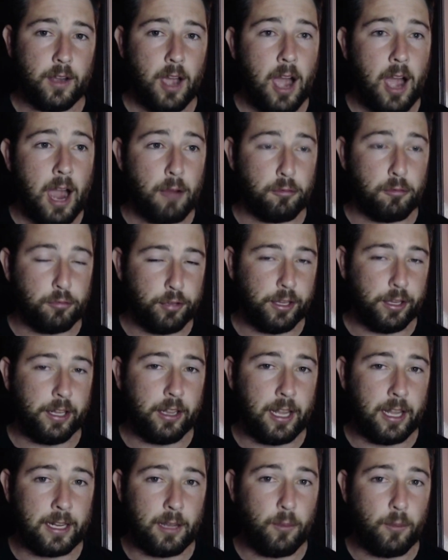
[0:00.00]
I really
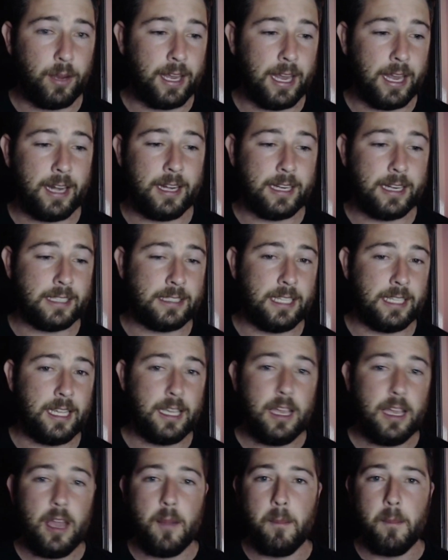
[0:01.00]
like that we're getting to see
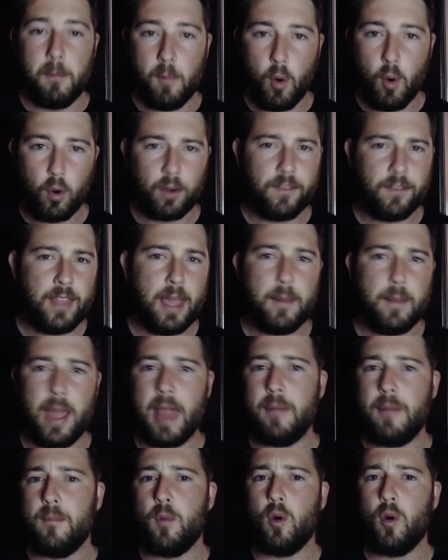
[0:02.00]
more of them
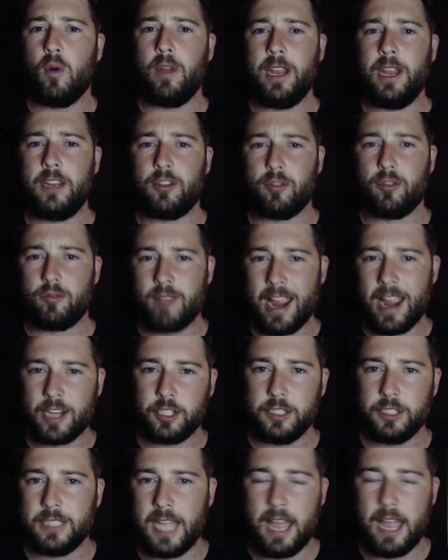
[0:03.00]
and more
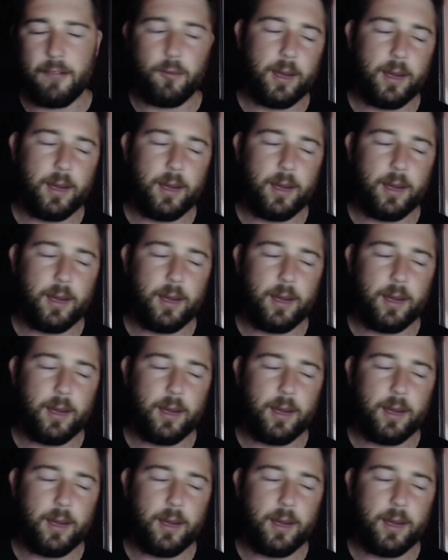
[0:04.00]
interactions they have.